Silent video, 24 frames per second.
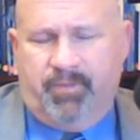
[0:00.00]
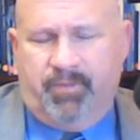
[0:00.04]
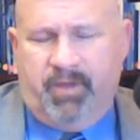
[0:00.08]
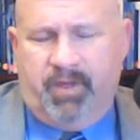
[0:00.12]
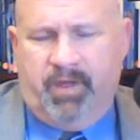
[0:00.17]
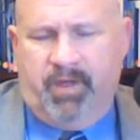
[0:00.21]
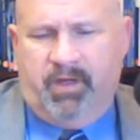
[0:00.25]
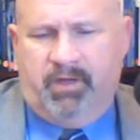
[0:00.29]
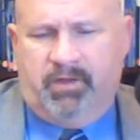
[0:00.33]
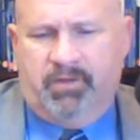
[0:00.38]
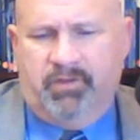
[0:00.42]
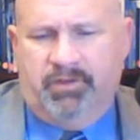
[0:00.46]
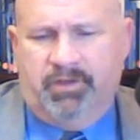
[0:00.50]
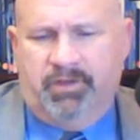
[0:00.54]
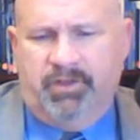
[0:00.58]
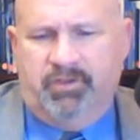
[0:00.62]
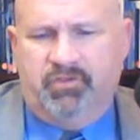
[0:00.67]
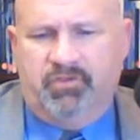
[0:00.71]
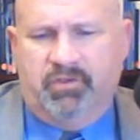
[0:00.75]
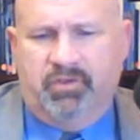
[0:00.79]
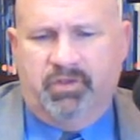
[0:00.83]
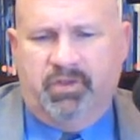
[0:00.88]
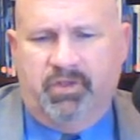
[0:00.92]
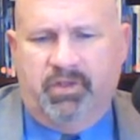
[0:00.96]
A
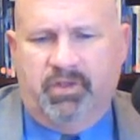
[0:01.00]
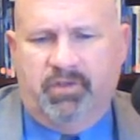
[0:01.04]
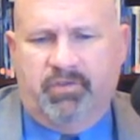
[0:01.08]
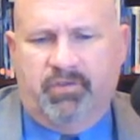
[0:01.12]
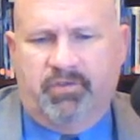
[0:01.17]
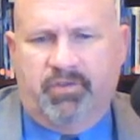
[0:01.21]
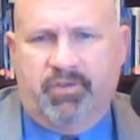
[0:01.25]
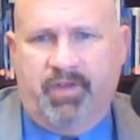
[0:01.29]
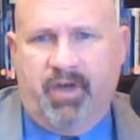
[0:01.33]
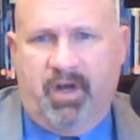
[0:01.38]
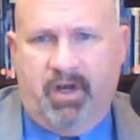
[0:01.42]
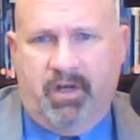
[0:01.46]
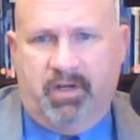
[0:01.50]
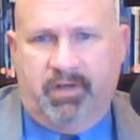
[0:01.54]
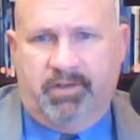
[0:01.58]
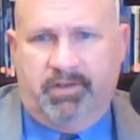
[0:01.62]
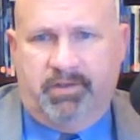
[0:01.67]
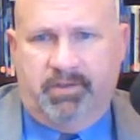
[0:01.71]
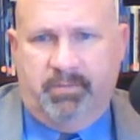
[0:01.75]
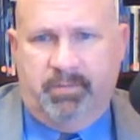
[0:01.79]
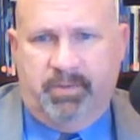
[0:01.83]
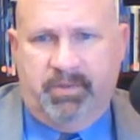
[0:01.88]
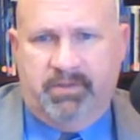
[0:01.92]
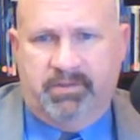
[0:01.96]
condition is thought
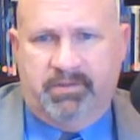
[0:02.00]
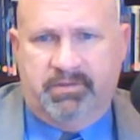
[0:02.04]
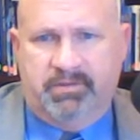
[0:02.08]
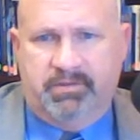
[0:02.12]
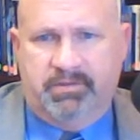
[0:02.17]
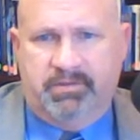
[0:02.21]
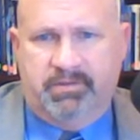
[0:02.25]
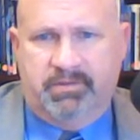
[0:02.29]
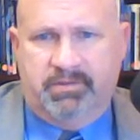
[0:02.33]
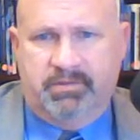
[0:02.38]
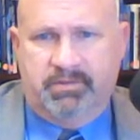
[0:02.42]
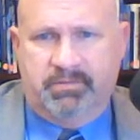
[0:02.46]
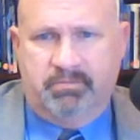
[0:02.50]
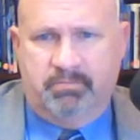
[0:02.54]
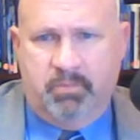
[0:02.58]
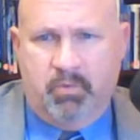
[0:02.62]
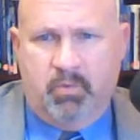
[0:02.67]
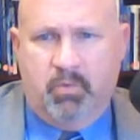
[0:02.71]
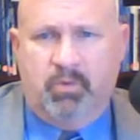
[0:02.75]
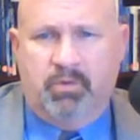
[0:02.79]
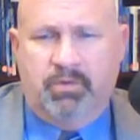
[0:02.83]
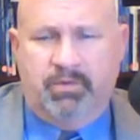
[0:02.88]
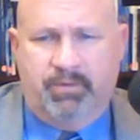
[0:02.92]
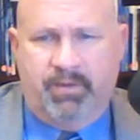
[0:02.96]
to be
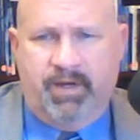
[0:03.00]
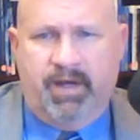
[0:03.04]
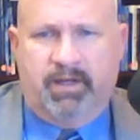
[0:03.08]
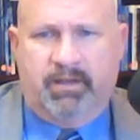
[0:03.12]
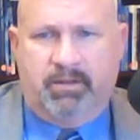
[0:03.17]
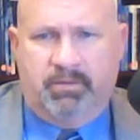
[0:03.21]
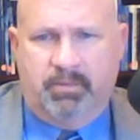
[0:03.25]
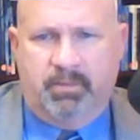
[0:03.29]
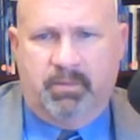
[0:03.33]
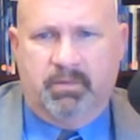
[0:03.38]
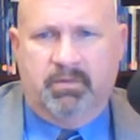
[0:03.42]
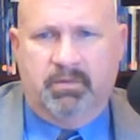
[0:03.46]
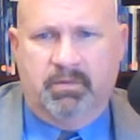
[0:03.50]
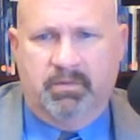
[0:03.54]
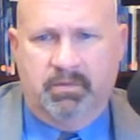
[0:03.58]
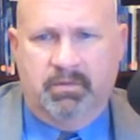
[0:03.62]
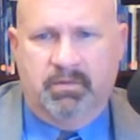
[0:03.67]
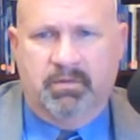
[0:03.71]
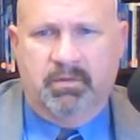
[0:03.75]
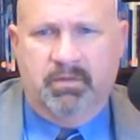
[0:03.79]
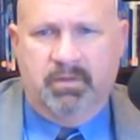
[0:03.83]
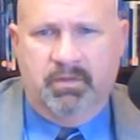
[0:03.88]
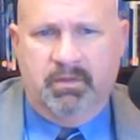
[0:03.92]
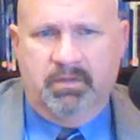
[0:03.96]
more intractable,
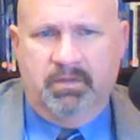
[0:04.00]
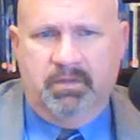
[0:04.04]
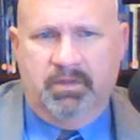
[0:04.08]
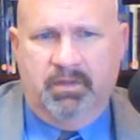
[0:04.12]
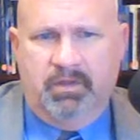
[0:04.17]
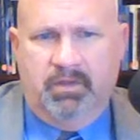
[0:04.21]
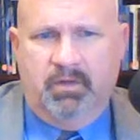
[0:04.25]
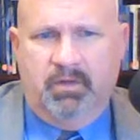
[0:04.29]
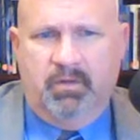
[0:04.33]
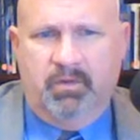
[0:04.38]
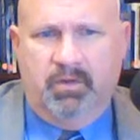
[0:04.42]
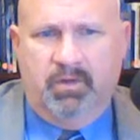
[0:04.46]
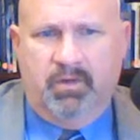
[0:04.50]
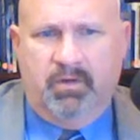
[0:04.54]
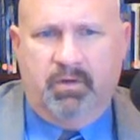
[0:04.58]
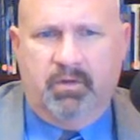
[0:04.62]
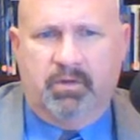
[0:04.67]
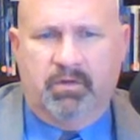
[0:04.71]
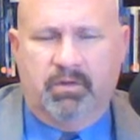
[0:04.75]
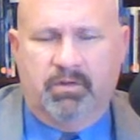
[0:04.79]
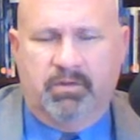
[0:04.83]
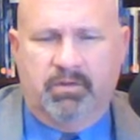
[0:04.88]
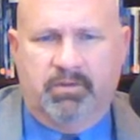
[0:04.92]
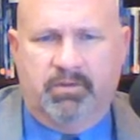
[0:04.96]
and
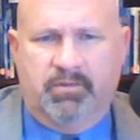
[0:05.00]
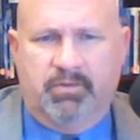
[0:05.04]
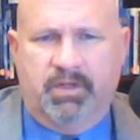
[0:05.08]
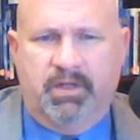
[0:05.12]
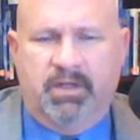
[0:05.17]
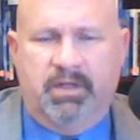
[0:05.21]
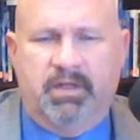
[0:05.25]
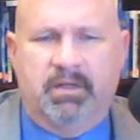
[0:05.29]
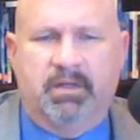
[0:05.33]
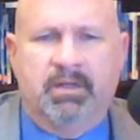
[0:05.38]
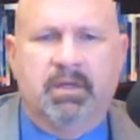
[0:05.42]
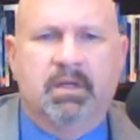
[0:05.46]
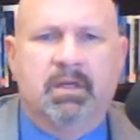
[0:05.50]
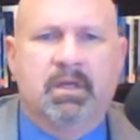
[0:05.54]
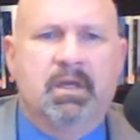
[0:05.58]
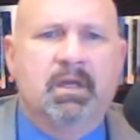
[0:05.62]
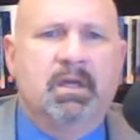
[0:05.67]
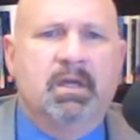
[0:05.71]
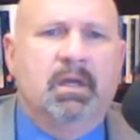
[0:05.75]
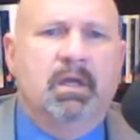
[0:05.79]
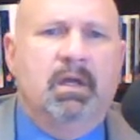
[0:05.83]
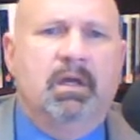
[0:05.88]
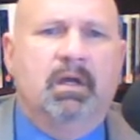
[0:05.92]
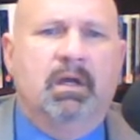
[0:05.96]
harder to treat,
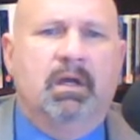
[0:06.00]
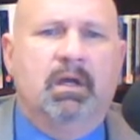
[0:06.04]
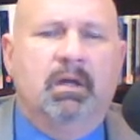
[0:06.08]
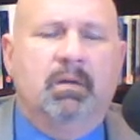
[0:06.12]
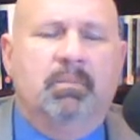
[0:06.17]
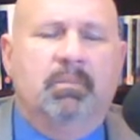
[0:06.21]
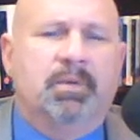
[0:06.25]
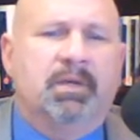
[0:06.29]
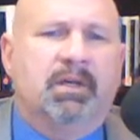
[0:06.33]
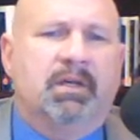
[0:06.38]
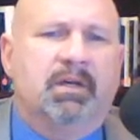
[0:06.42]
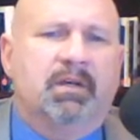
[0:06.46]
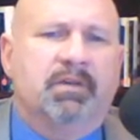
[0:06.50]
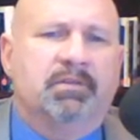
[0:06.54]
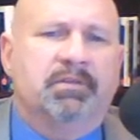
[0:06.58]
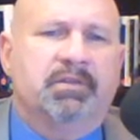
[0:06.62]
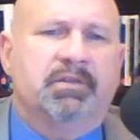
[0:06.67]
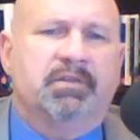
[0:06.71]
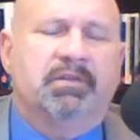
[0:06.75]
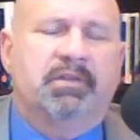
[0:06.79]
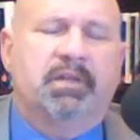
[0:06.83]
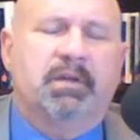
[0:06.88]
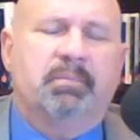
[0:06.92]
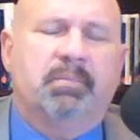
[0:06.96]
because it
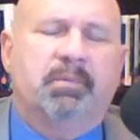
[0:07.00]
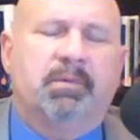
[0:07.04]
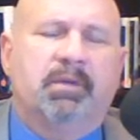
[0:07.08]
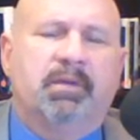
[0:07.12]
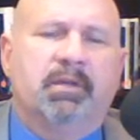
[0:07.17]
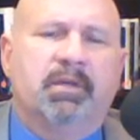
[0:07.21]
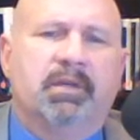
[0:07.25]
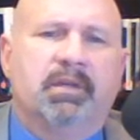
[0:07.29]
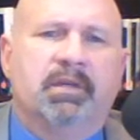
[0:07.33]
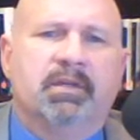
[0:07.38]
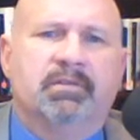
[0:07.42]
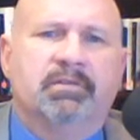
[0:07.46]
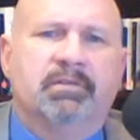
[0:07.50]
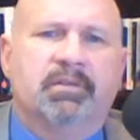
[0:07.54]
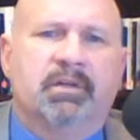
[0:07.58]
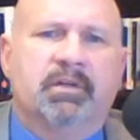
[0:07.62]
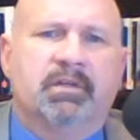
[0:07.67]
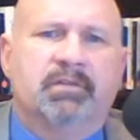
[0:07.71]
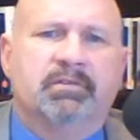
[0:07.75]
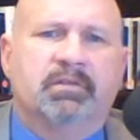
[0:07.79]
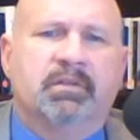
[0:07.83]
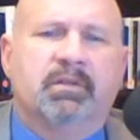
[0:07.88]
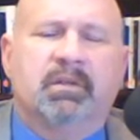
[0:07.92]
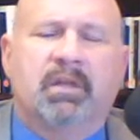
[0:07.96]
typically is
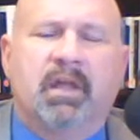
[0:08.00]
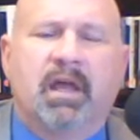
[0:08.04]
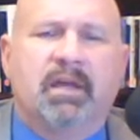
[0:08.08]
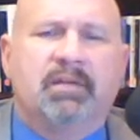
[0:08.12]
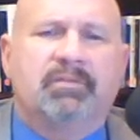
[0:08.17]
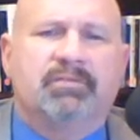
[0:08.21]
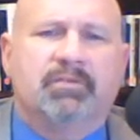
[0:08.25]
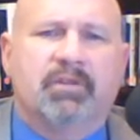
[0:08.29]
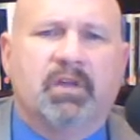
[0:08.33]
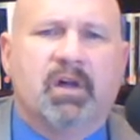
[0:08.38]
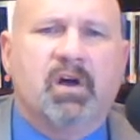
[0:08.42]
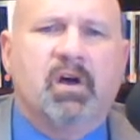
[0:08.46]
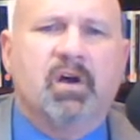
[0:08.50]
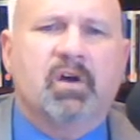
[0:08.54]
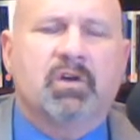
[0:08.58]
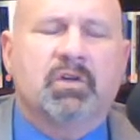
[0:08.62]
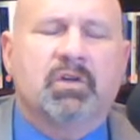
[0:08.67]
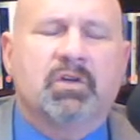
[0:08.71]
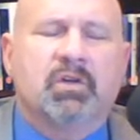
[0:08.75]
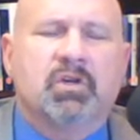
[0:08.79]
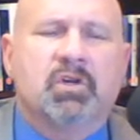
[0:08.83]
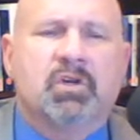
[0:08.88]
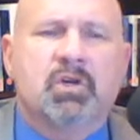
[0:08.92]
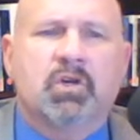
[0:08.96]
a lifelong
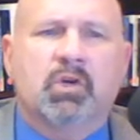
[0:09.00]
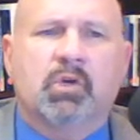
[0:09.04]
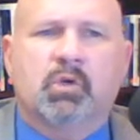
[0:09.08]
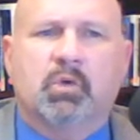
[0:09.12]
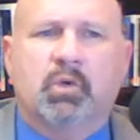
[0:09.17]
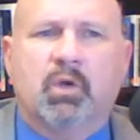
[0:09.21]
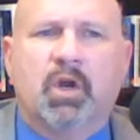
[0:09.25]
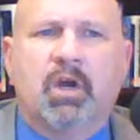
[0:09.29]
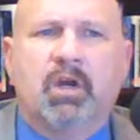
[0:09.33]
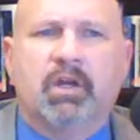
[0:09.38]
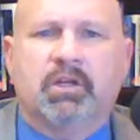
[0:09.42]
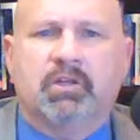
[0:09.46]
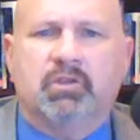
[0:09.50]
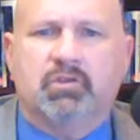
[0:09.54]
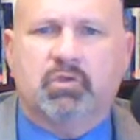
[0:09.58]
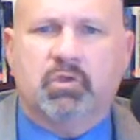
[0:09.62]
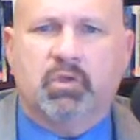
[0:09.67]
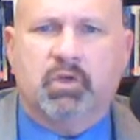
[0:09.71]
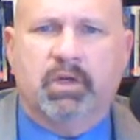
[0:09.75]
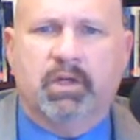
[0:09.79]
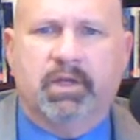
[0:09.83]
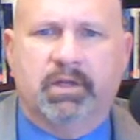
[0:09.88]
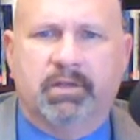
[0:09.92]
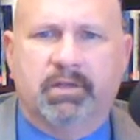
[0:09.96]
chronic
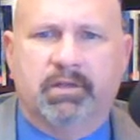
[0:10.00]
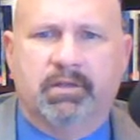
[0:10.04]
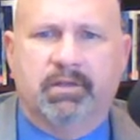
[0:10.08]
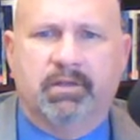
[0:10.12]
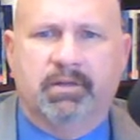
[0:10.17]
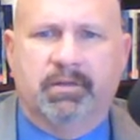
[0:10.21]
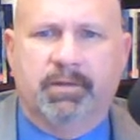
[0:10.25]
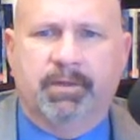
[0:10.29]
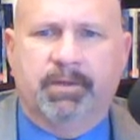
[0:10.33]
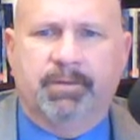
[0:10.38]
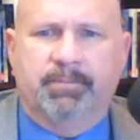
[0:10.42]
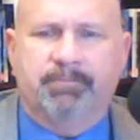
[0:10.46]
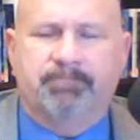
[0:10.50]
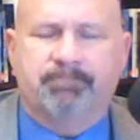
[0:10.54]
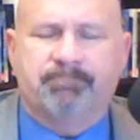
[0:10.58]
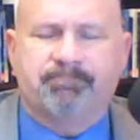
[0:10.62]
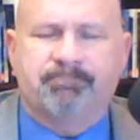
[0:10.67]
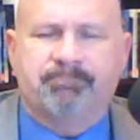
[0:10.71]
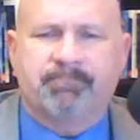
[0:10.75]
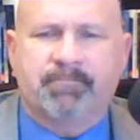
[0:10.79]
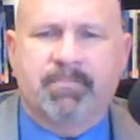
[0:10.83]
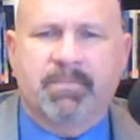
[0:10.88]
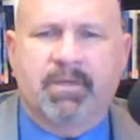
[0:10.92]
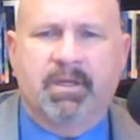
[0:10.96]
trait,
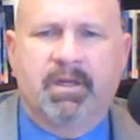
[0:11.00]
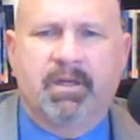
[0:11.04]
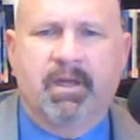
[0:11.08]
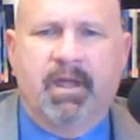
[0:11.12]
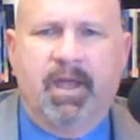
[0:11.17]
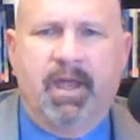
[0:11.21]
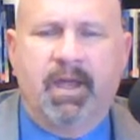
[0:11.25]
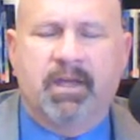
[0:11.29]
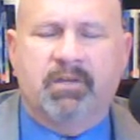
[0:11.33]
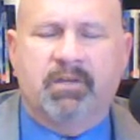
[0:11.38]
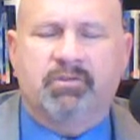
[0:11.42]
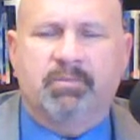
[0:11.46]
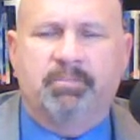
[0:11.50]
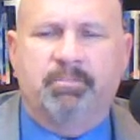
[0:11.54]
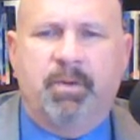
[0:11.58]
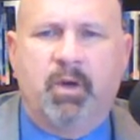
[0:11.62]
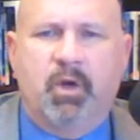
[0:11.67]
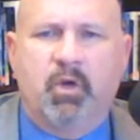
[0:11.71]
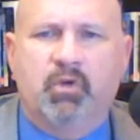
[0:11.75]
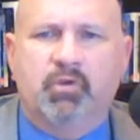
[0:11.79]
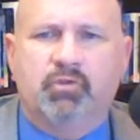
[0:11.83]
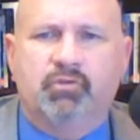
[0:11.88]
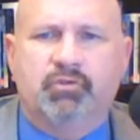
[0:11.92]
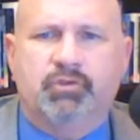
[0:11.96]
as
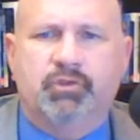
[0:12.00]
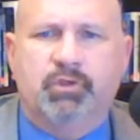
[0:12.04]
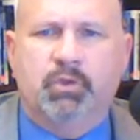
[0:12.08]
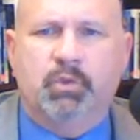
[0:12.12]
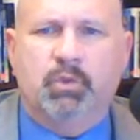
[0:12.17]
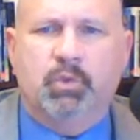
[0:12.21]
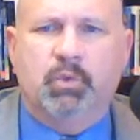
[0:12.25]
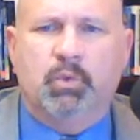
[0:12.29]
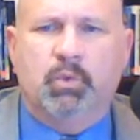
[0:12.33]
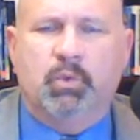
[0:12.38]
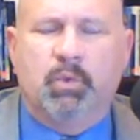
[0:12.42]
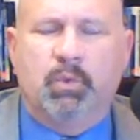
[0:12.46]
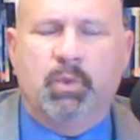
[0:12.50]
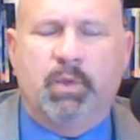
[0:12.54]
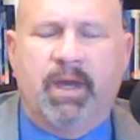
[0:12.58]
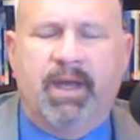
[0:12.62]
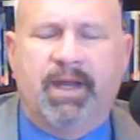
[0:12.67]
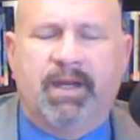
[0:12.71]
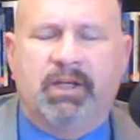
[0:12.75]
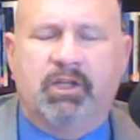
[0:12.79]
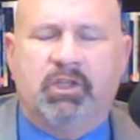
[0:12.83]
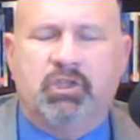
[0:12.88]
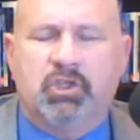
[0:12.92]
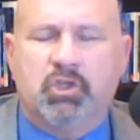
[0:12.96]
opposed to an
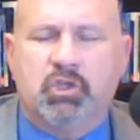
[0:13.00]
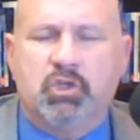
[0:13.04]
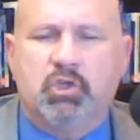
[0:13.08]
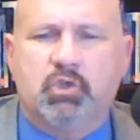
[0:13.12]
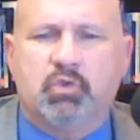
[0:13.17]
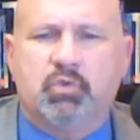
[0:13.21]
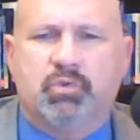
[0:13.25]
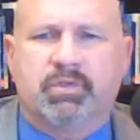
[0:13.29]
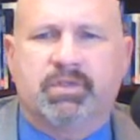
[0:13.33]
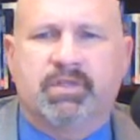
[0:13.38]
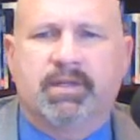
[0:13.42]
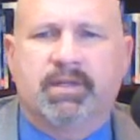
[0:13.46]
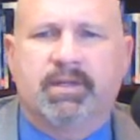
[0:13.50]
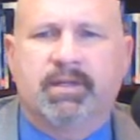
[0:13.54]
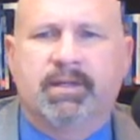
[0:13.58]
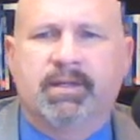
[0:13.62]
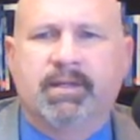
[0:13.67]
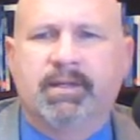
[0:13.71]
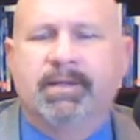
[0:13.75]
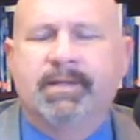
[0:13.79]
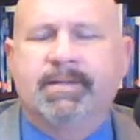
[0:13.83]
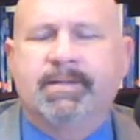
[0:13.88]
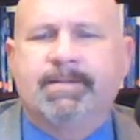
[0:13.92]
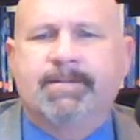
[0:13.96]
acute
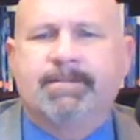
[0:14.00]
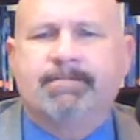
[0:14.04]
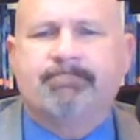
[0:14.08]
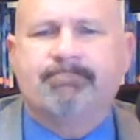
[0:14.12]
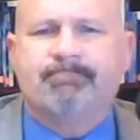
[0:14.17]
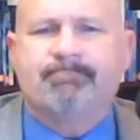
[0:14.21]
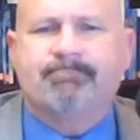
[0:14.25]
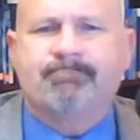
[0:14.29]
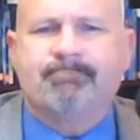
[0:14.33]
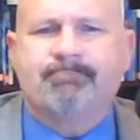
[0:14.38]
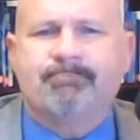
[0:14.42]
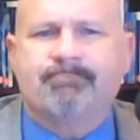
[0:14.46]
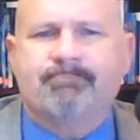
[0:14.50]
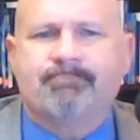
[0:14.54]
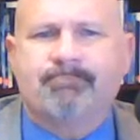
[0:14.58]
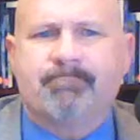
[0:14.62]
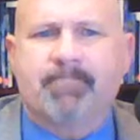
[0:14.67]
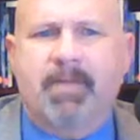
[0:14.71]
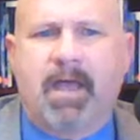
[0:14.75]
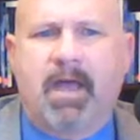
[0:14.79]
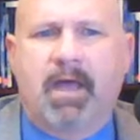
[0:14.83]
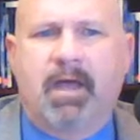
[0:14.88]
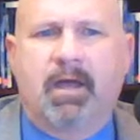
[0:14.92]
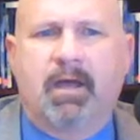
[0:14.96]

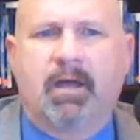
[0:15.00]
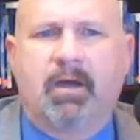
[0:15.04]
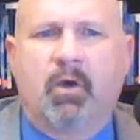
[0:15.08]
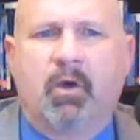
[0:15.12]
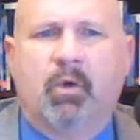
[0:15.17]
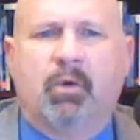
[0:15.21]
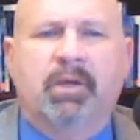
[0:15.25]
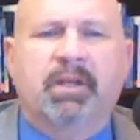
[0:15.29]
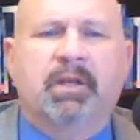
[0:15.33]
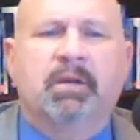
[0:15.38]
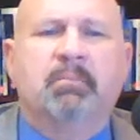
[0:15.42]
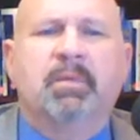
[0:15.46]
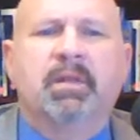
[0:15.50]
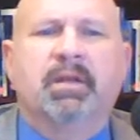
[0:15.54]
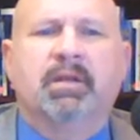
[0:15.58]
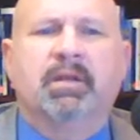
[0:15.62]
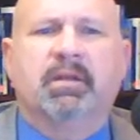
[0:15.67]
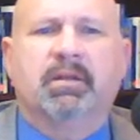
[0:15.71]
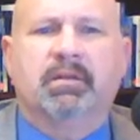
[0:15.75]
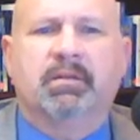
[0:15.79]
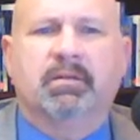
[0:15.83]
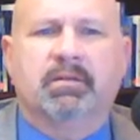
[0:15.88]
or intermittent